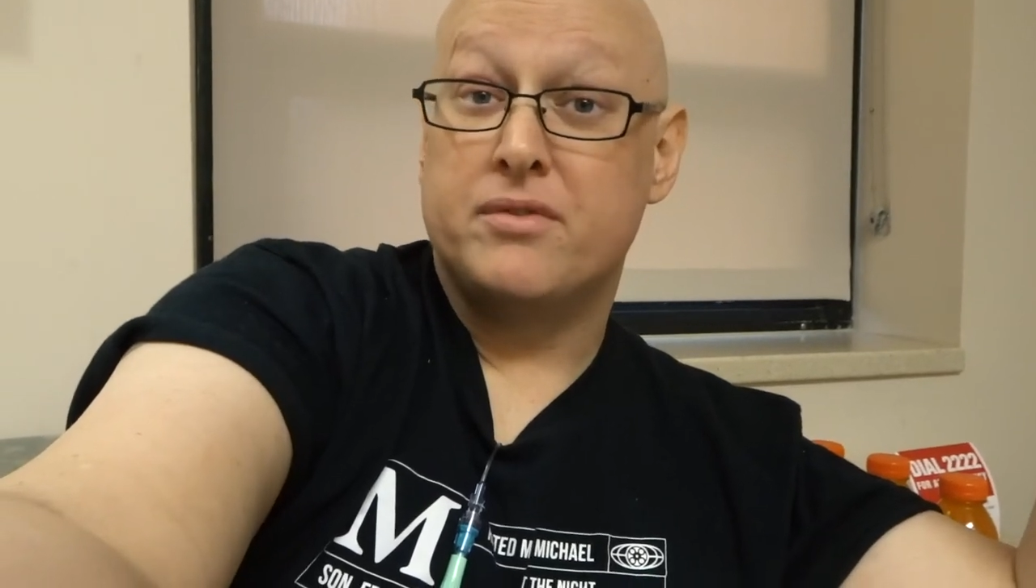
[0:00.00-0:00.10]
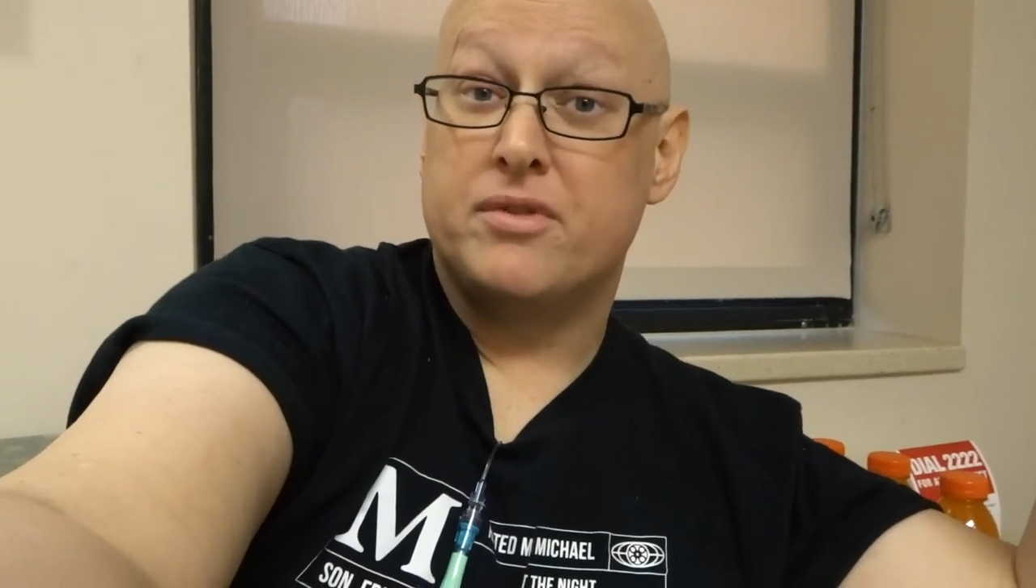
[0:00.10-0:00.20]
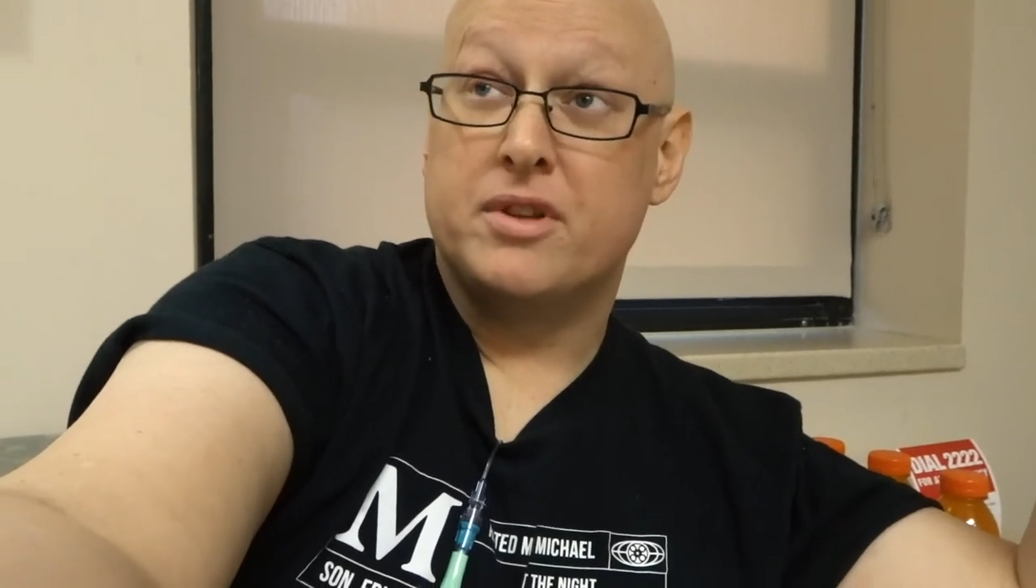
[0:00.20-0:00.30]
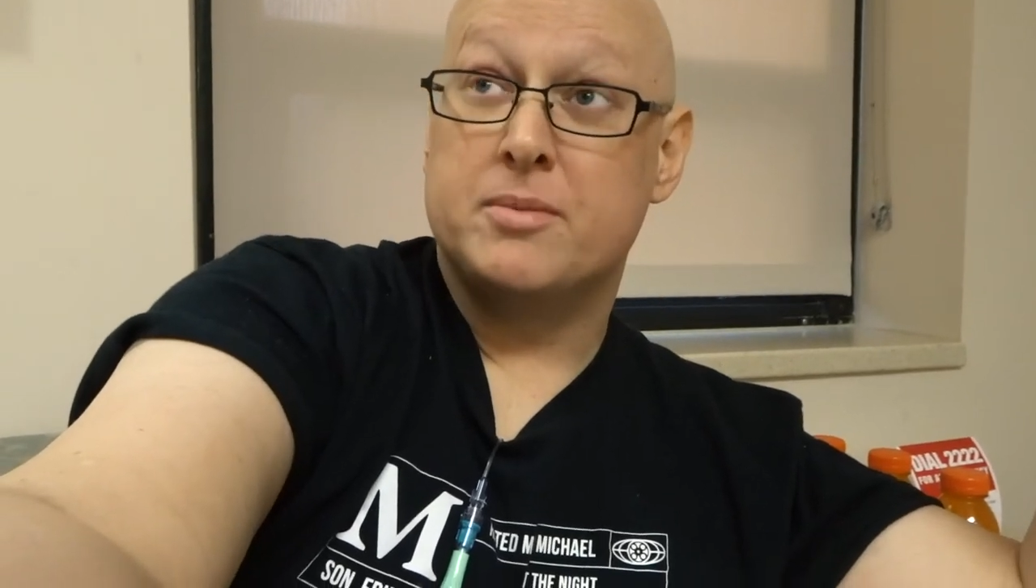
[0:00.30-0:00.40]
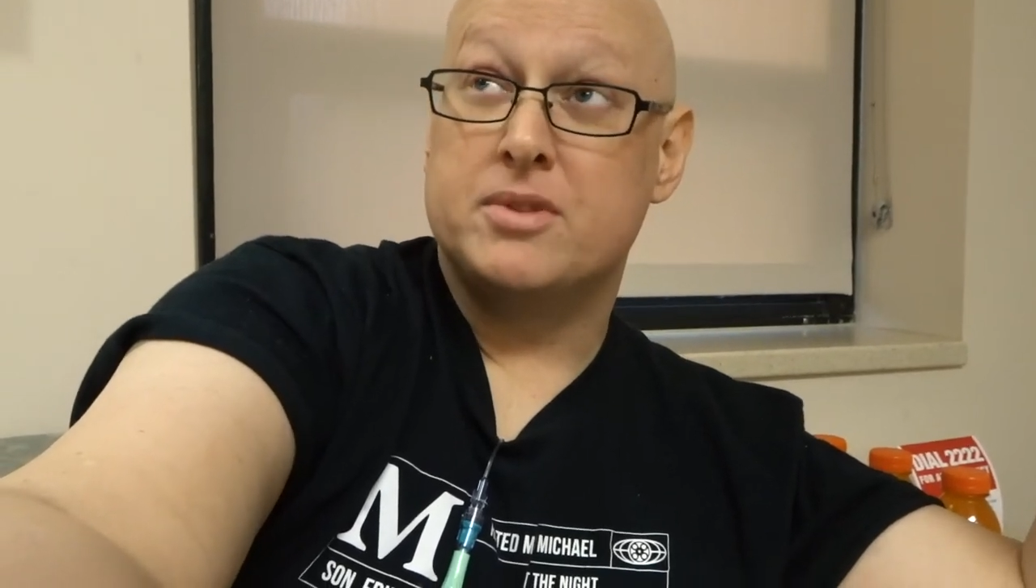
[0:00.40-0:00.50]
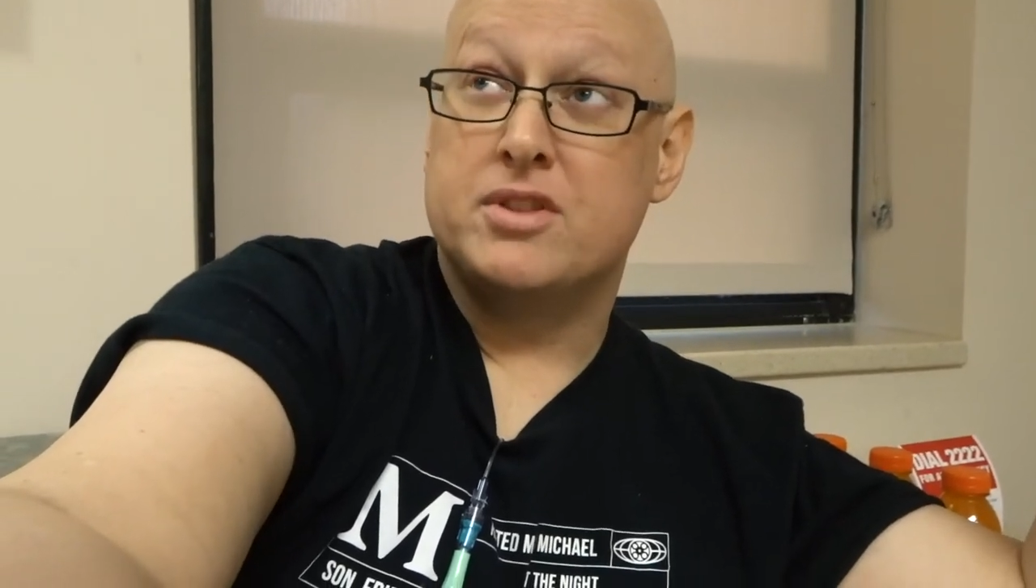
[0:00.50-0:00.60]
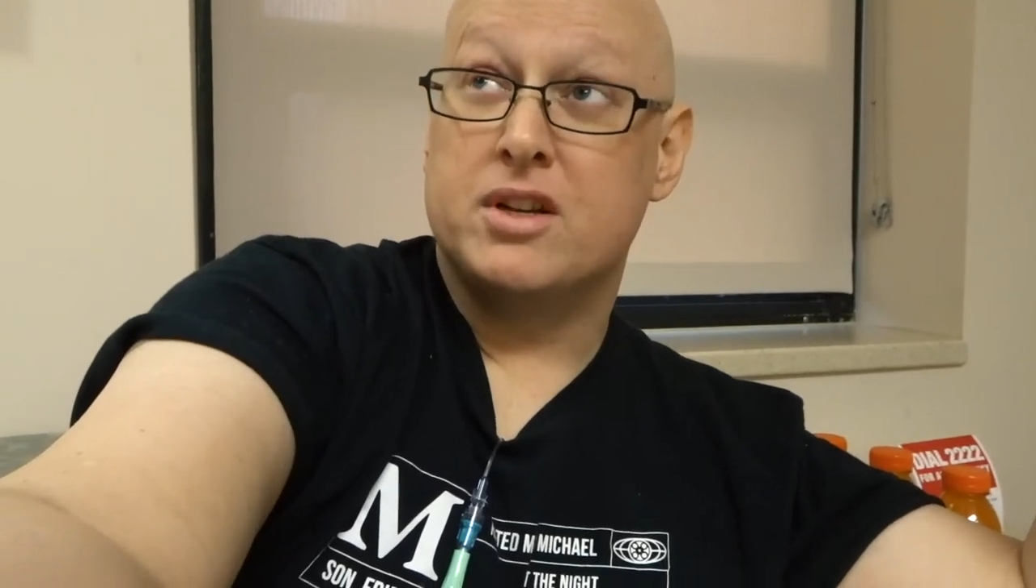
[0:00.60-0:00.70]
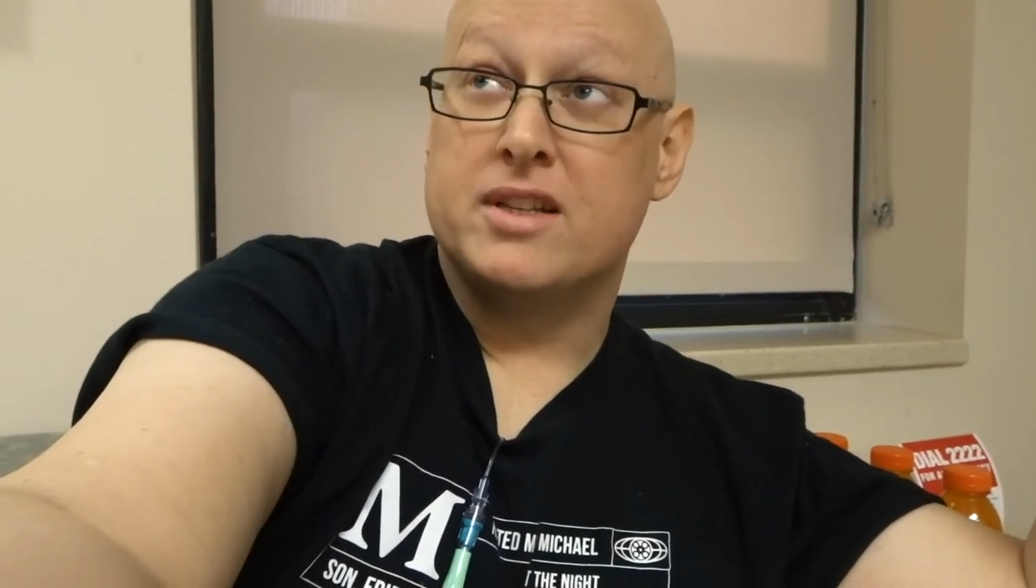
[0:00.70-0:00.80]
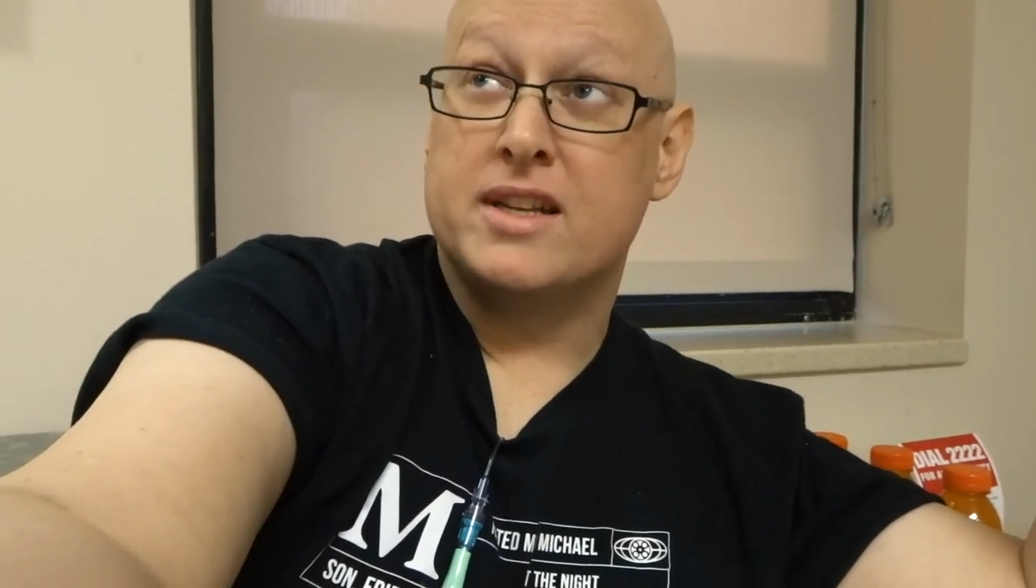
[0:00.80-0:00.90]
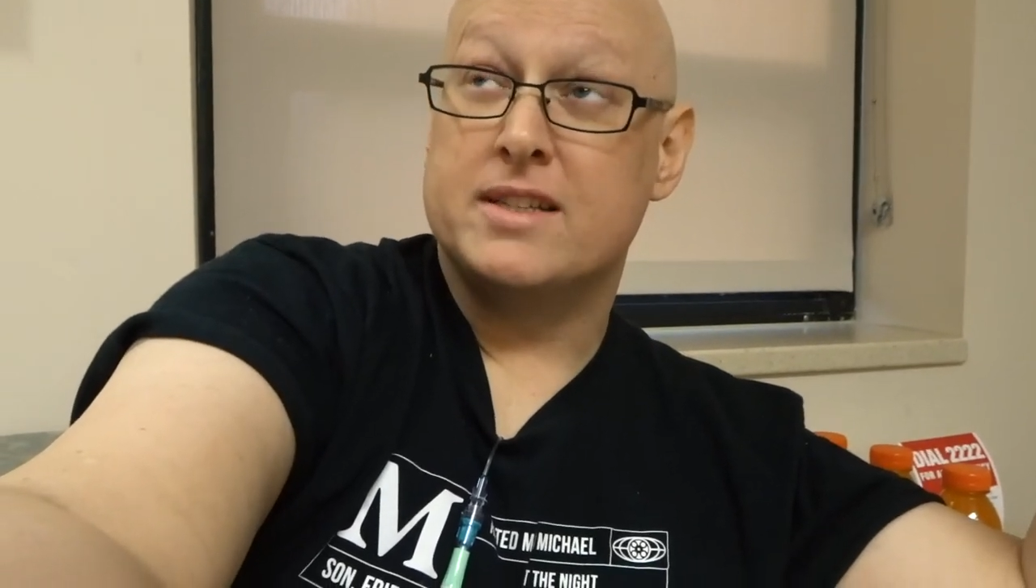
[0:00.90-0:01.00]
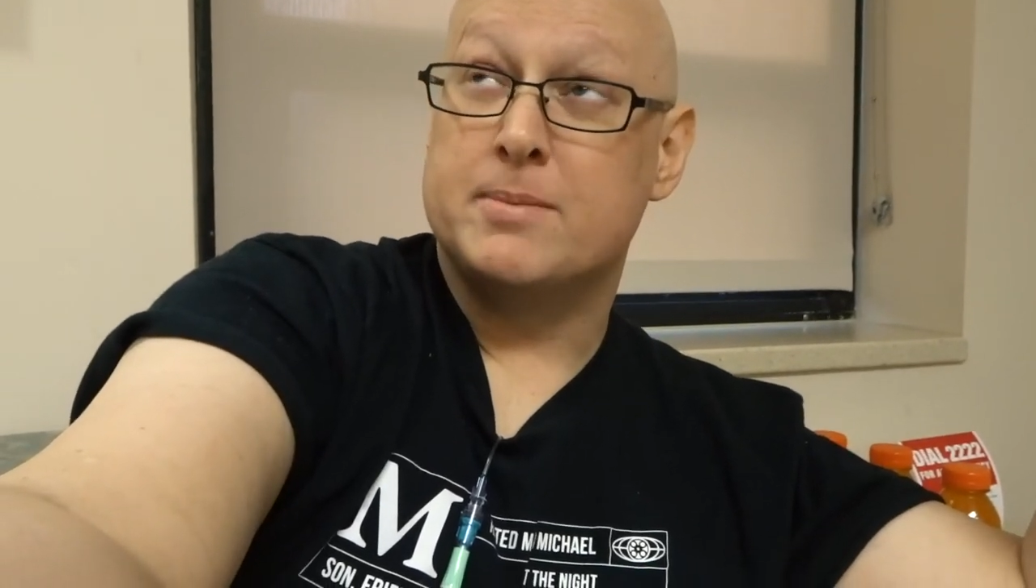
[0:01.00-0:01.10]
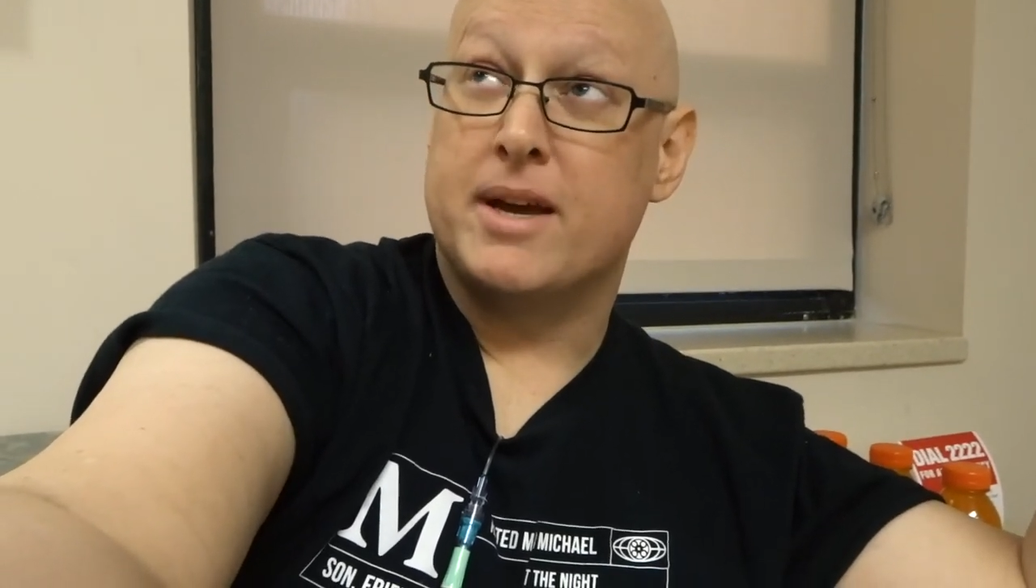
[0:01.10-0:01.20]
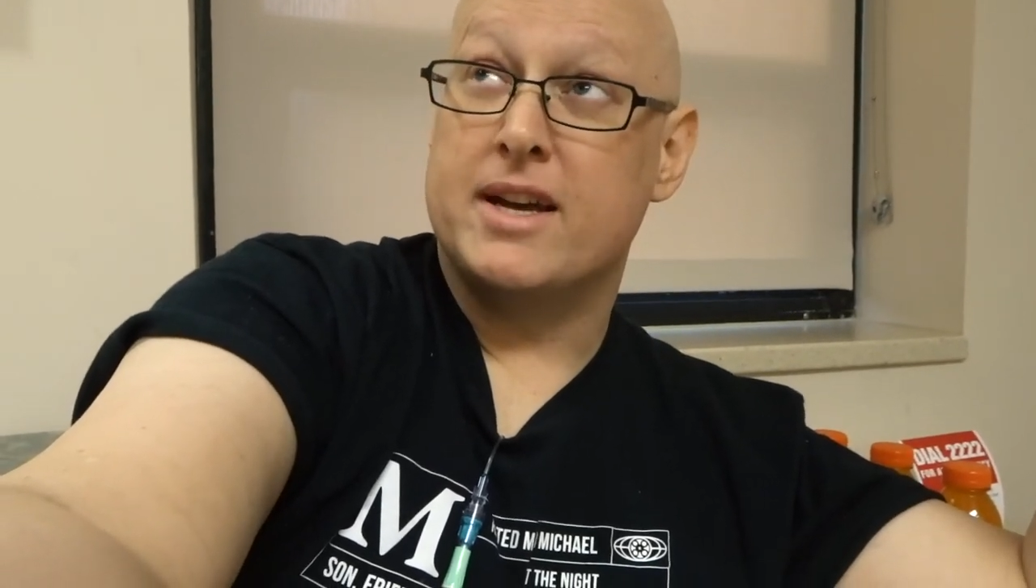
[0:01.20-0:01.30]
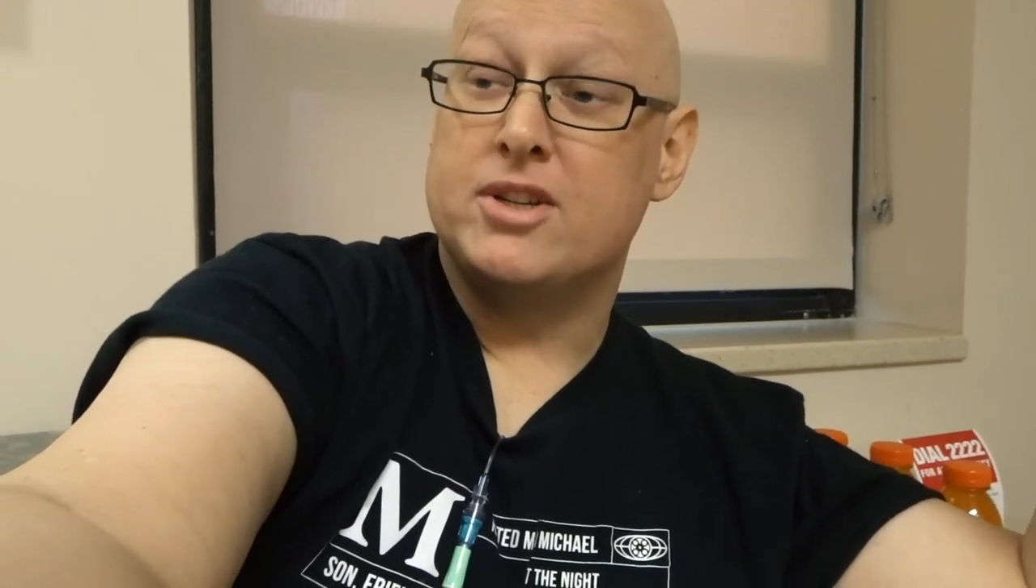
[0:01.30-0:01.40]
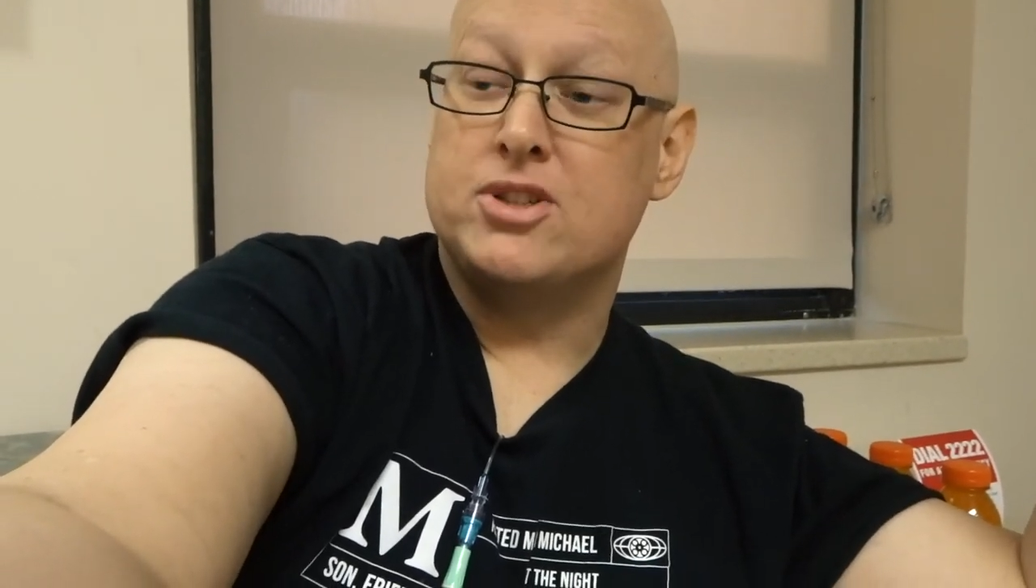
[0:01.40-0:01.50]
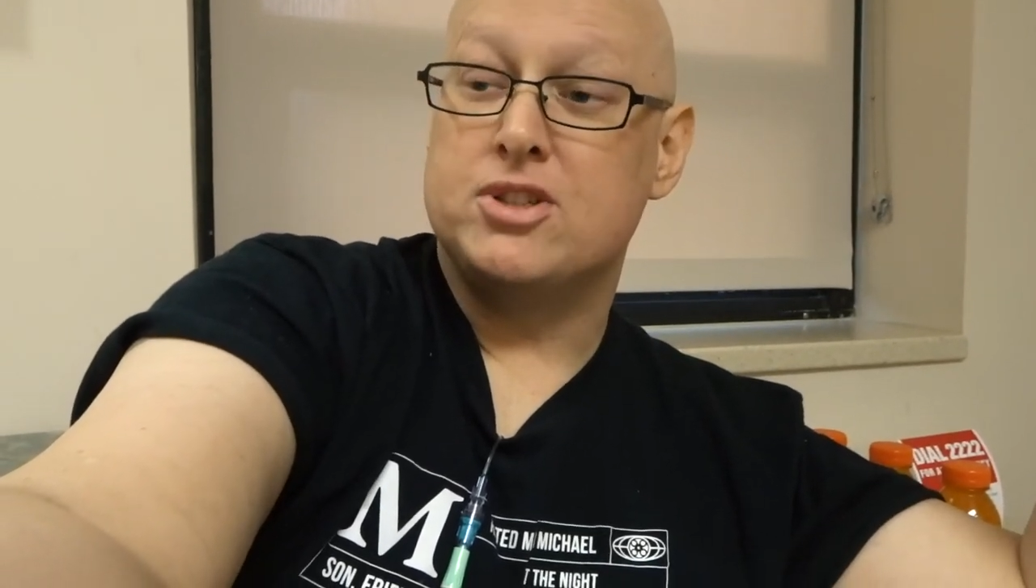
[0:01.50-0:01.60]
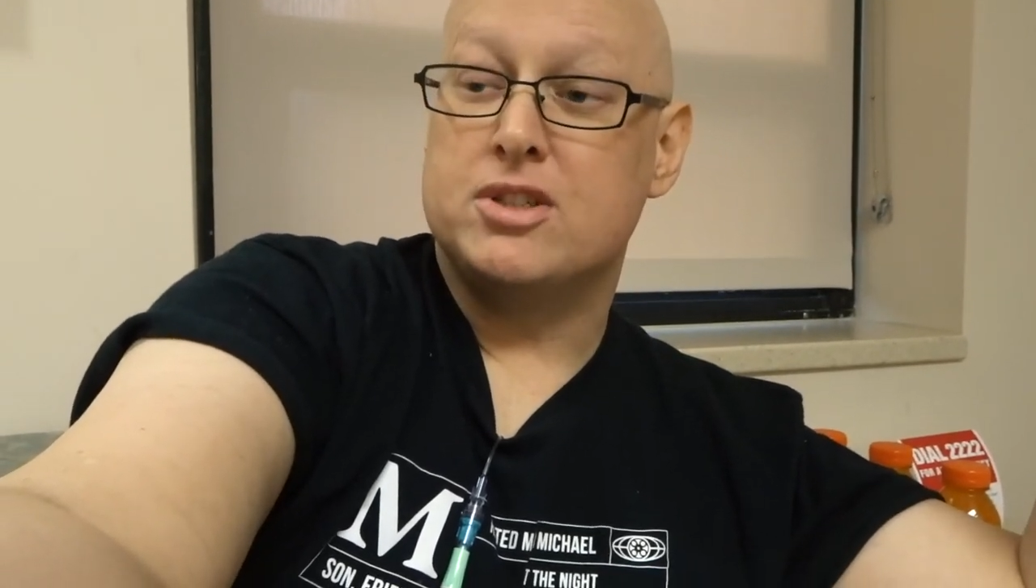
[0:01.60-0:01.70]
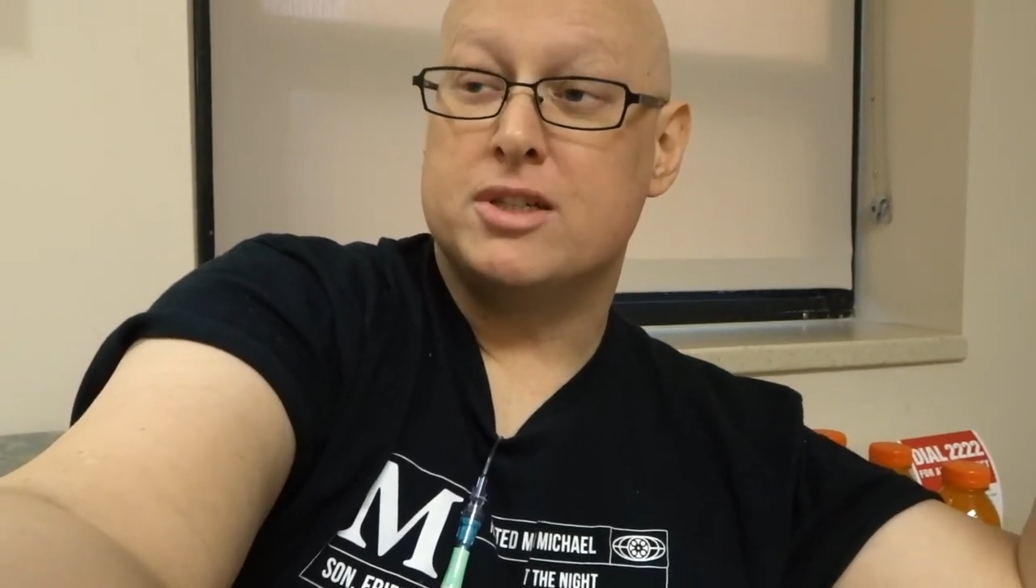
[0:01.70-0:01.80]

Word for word: for them to start the next batch.